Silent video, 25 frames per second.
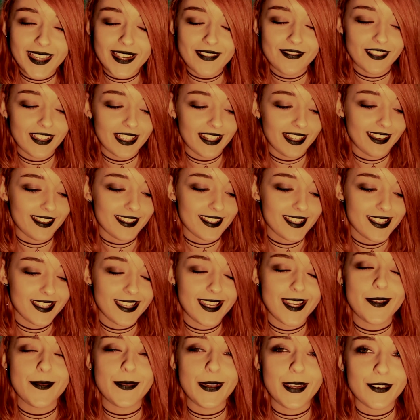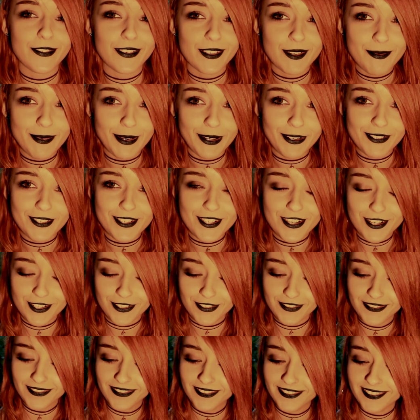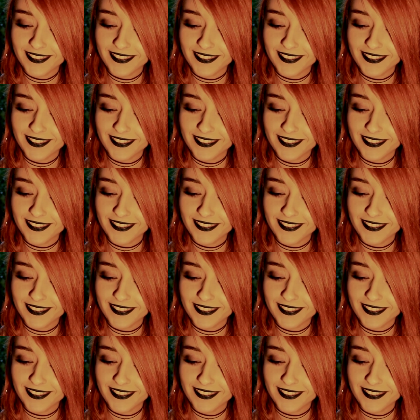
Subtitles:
I'm getting sleepy. What about you?